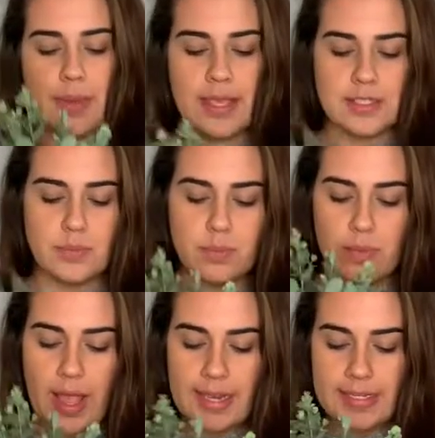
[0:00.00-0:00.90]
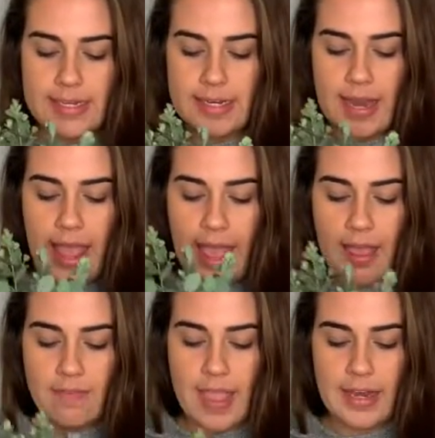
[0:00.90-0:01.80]
because I didn't
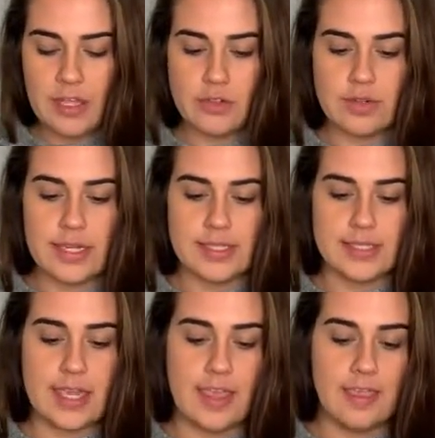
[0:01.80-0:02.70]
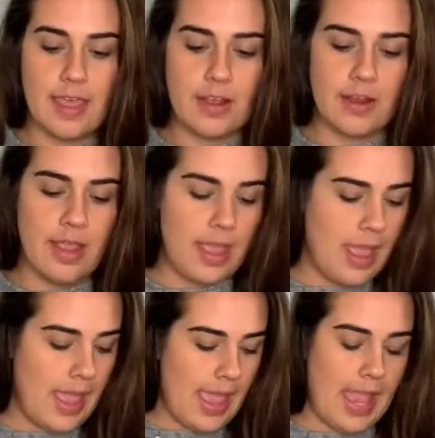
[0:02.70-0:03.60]
have any greens in there,
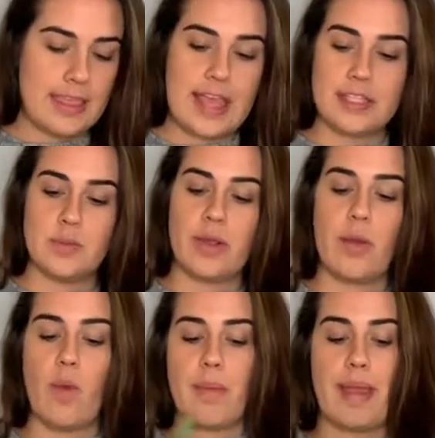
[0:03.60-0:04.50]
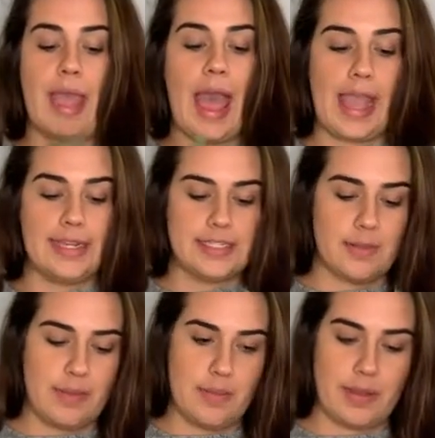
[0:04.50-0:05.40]
and that's where I want my height
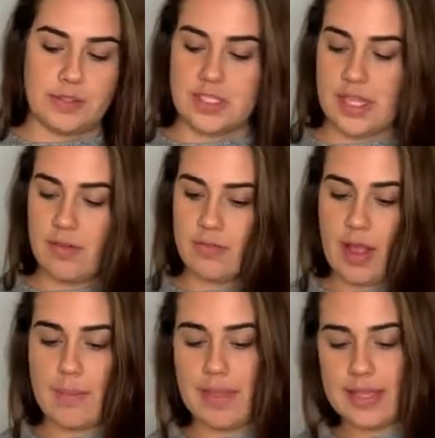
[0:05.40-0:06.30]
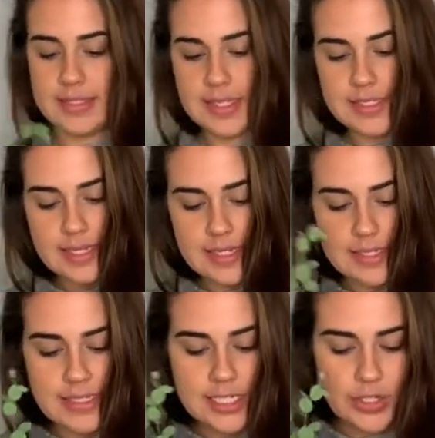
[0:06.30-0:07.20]
to be built in from, is this
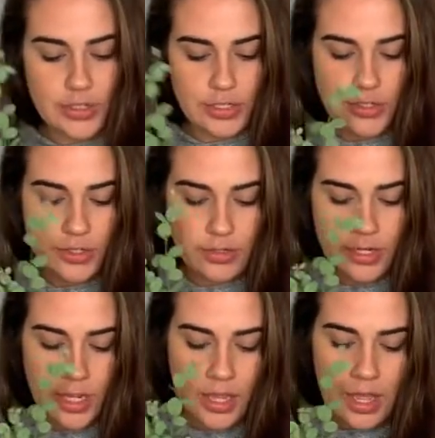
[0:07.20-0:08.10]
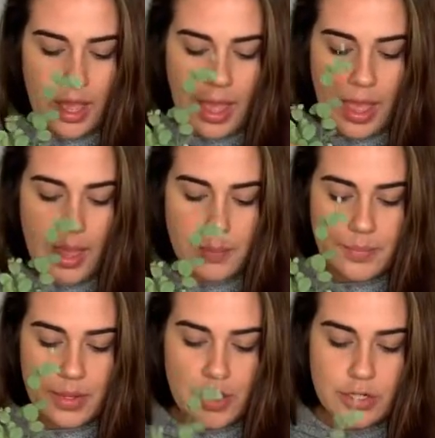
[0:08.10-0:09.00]
interior
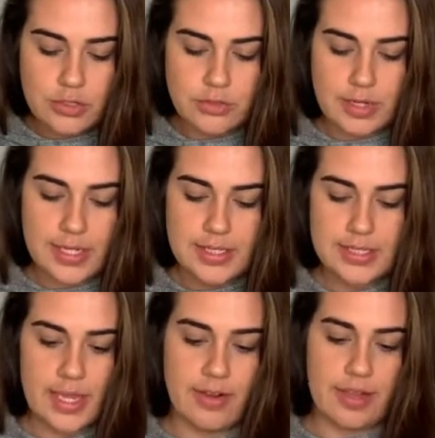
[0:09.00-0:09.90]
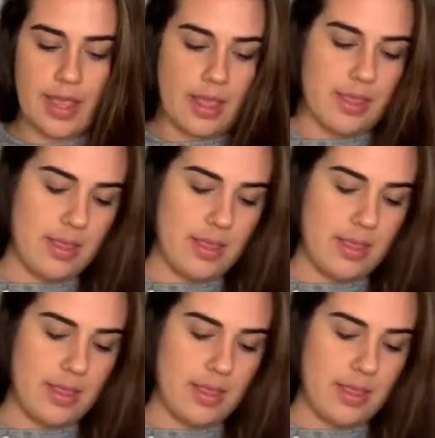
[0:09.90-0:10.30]
greens area.